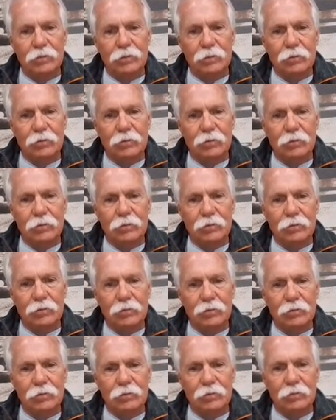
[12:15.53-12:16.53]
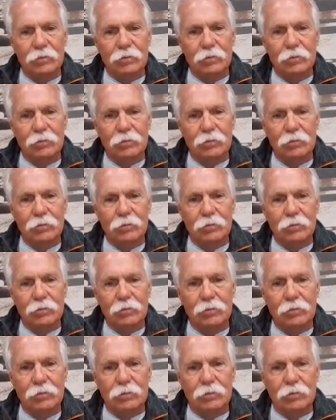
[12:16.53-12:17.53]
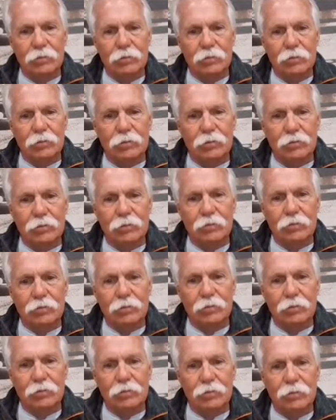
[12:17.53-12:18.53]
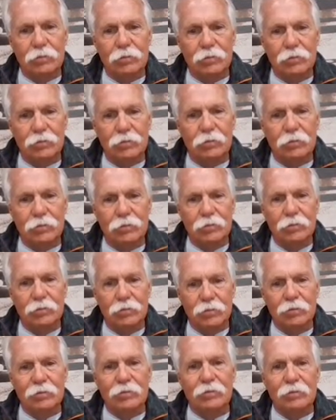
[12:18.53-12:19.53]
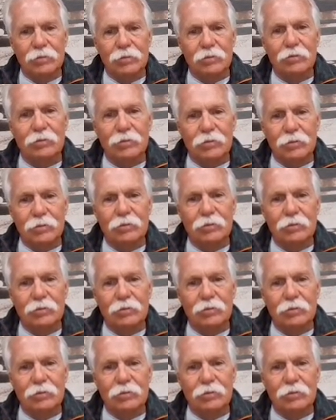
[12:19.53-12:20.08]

No words are spoken by the person on screen.